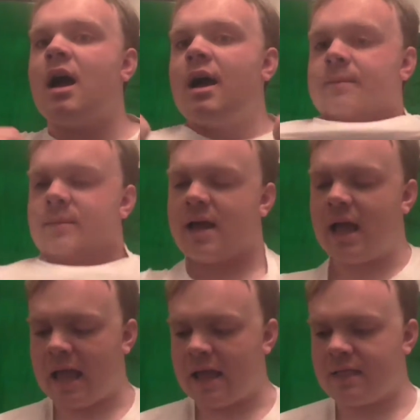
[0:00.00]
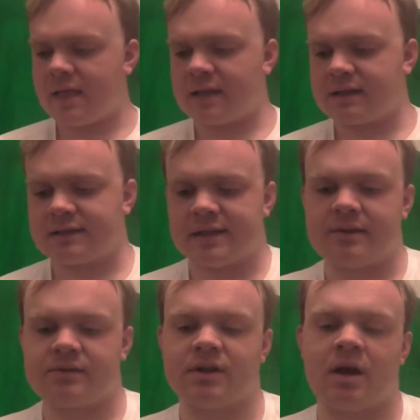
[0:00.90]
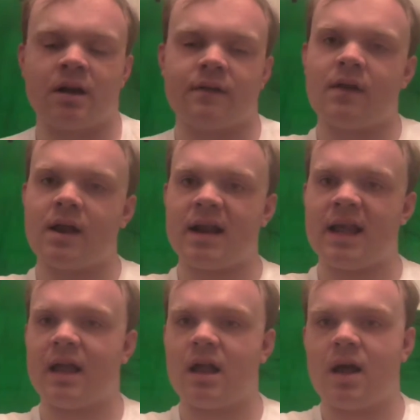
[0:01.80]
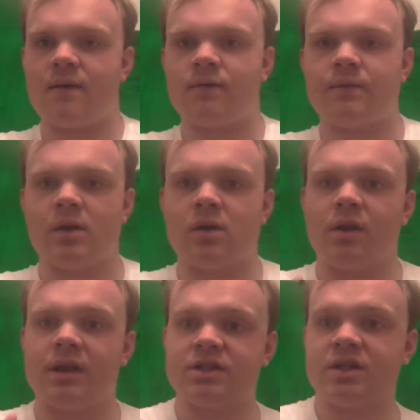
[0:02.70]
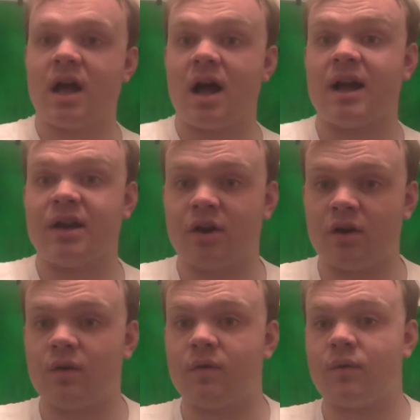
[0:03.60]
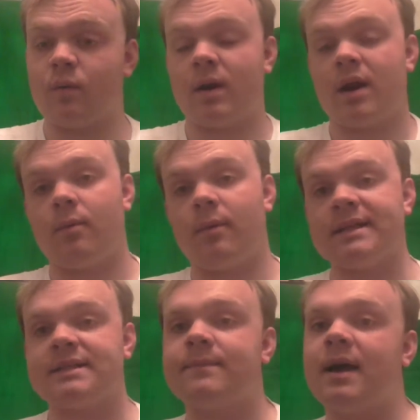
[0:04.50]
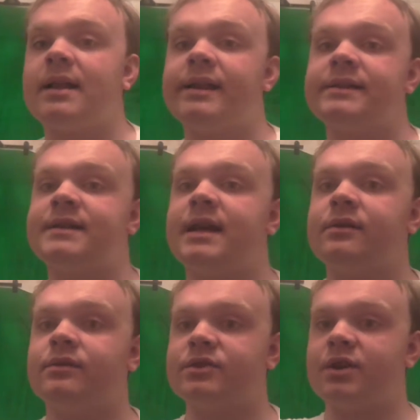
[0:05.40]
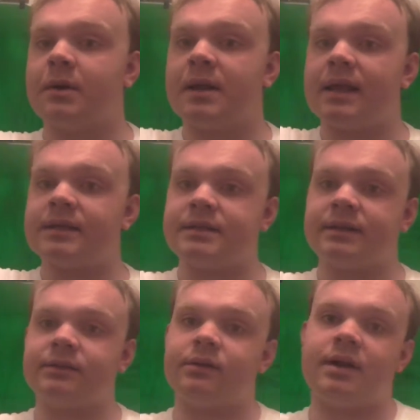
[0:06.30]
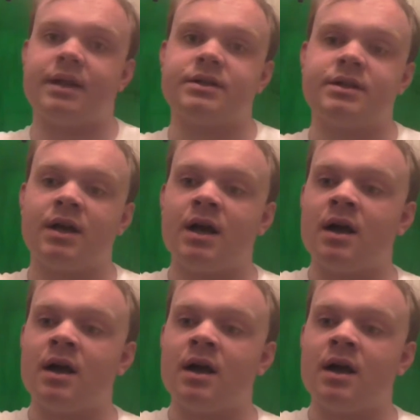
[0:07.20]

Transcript: Um, in this, it was kind of like linking up from the knowledge that I knew for when I went to Butlins and also collecting knowledge